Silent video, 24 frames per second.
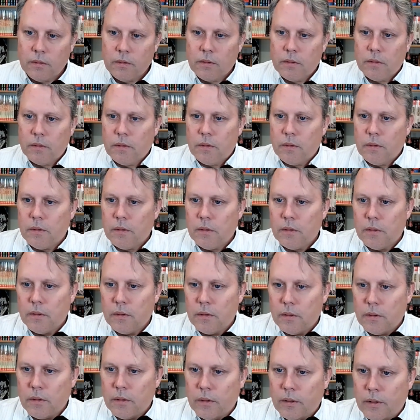
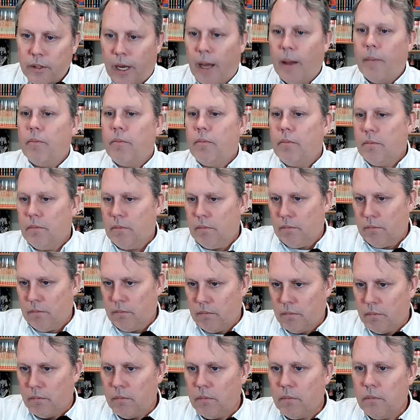
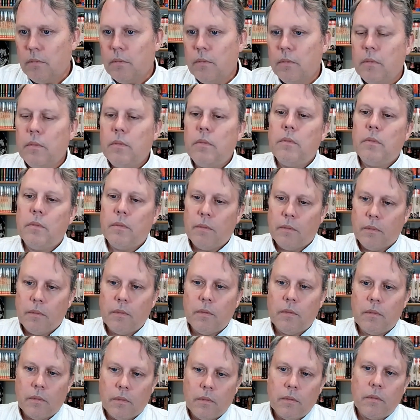
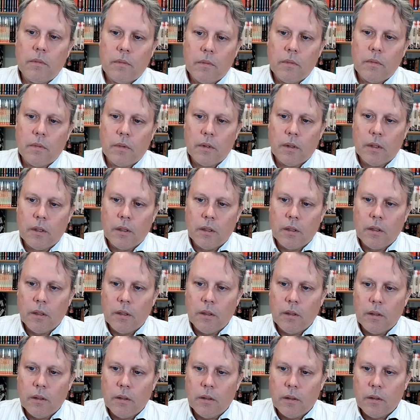
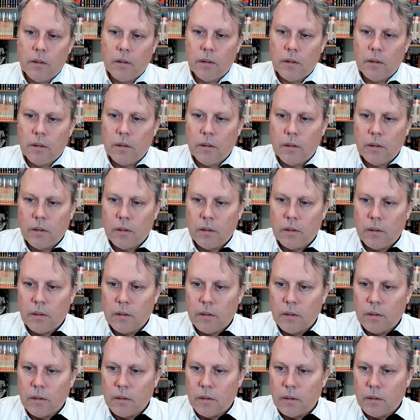
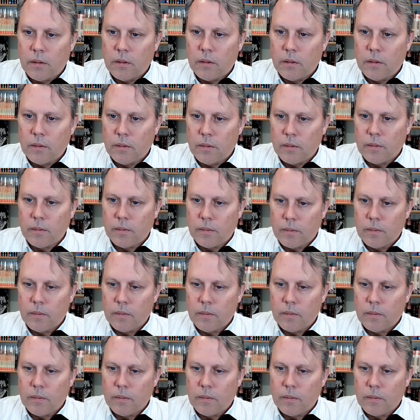[no speech]